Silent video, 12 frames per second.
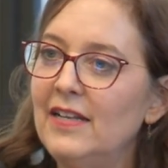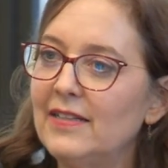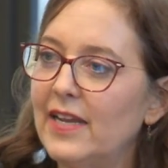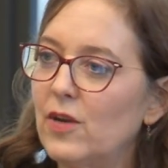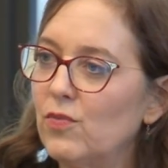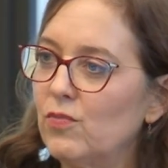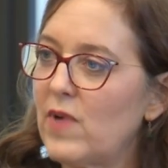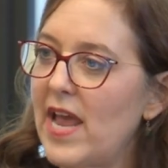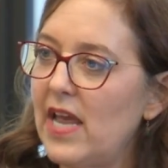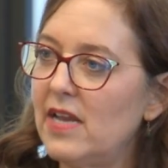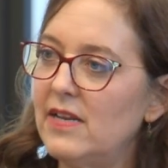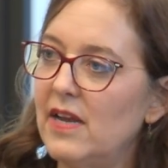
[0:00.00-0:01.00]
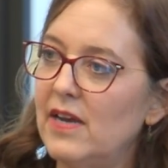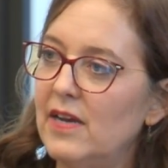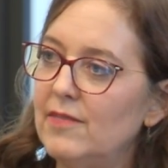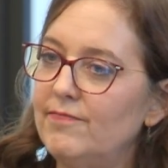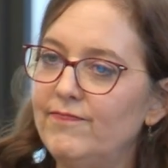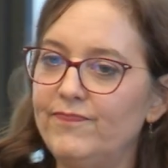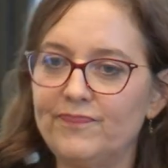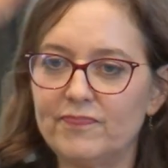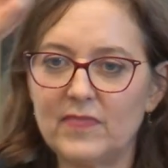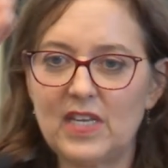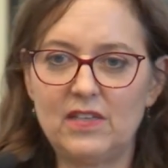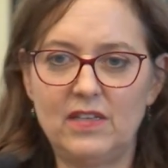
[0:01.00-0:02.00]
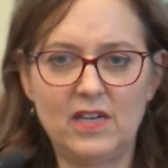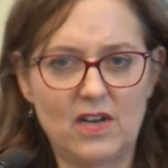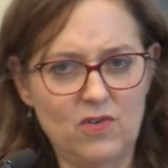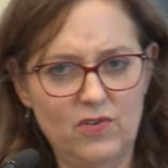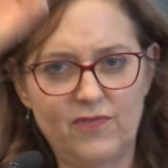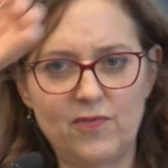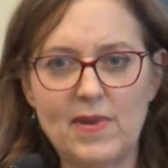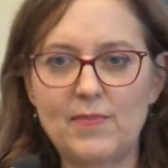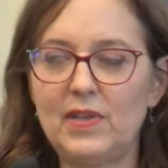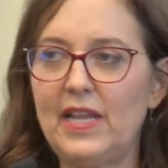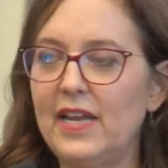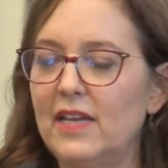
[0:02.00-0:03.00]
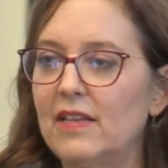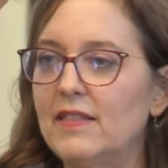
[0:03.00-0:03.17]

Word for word: like red, you know, if you remember, like,